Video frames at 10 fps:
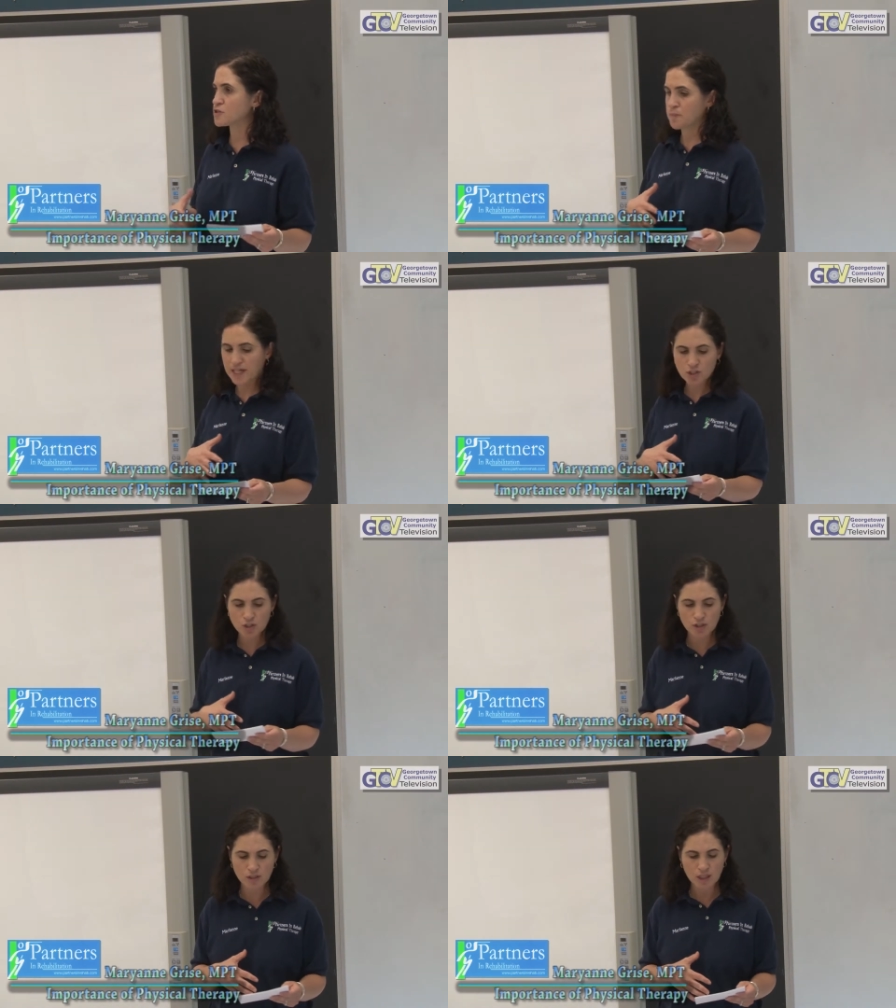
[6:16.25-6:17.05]

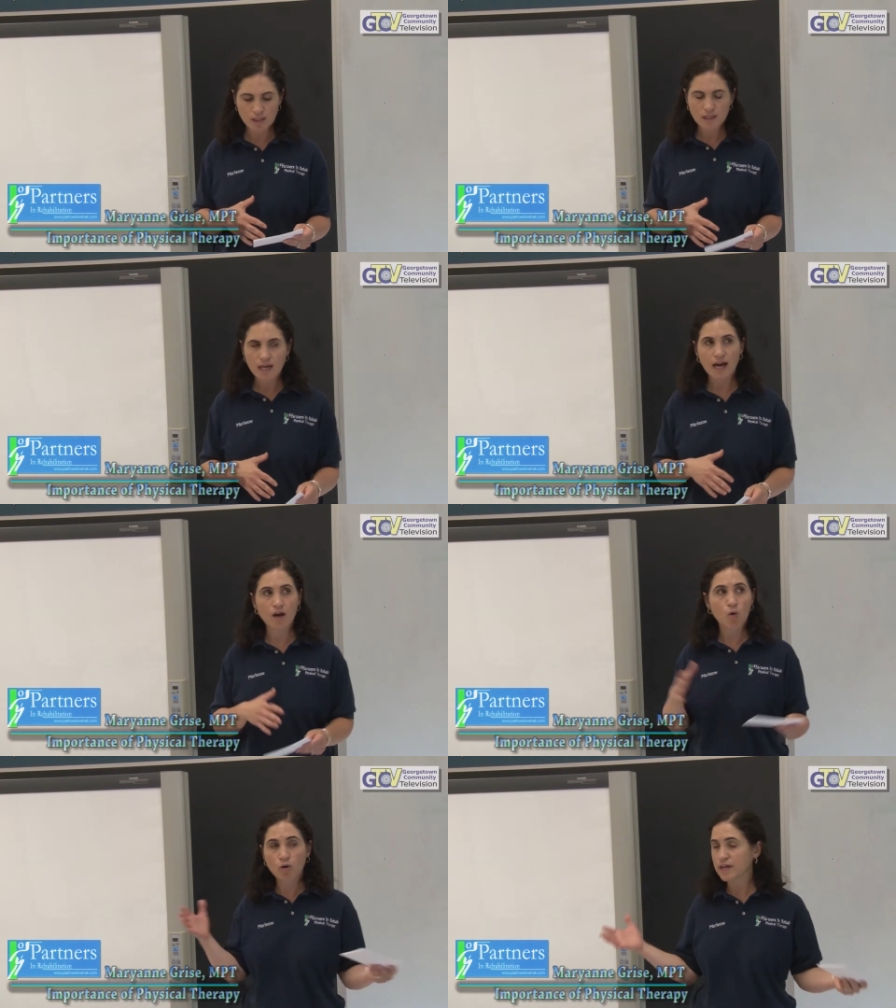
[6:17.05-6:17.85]
spatial
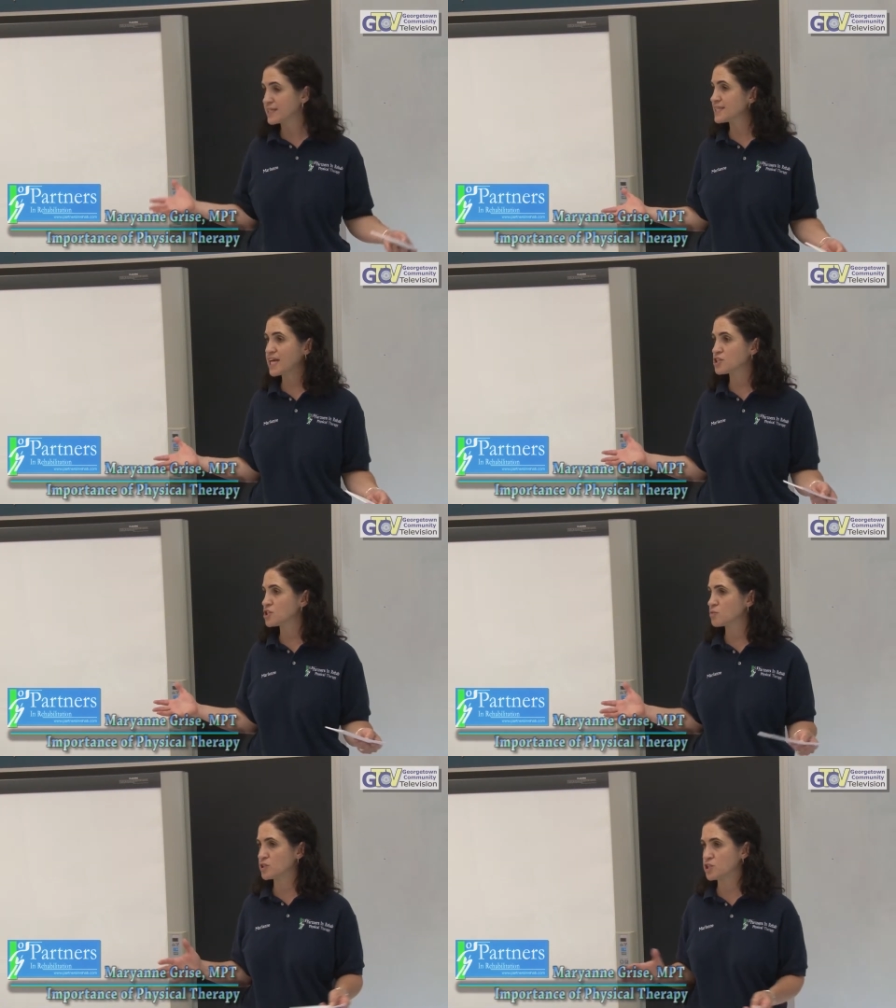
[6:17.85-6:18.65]
uh,
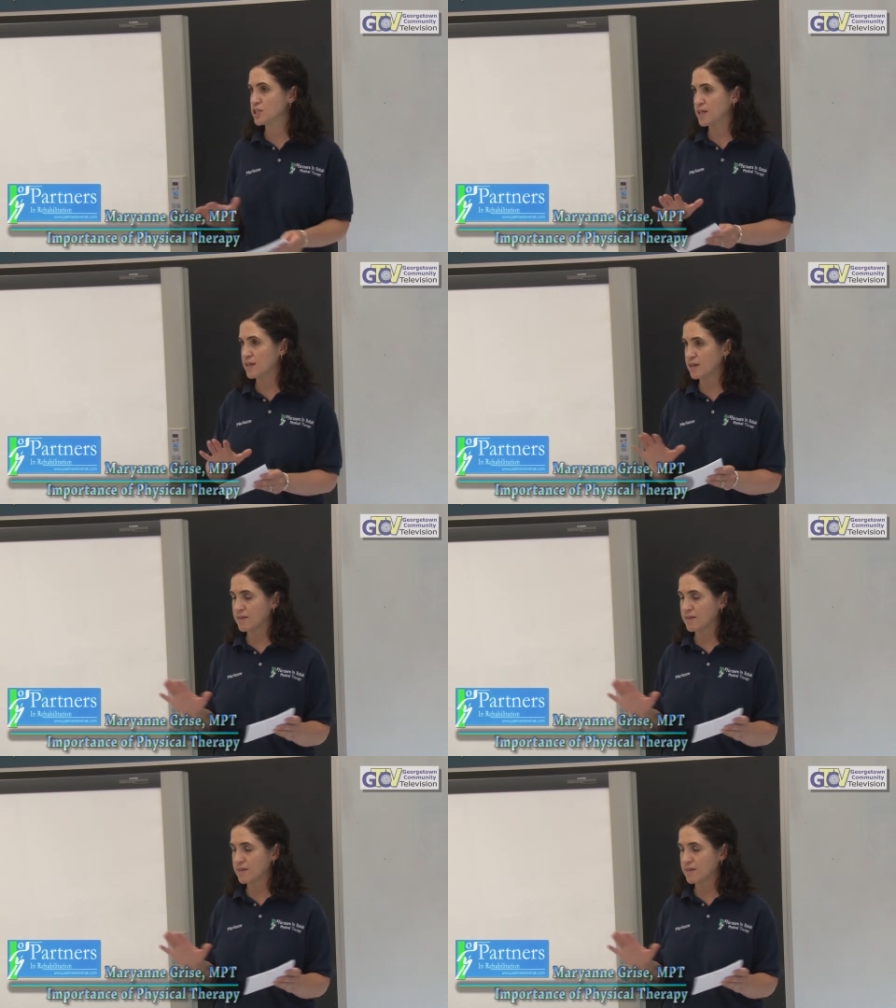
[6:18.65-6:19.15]
orientation, which uh,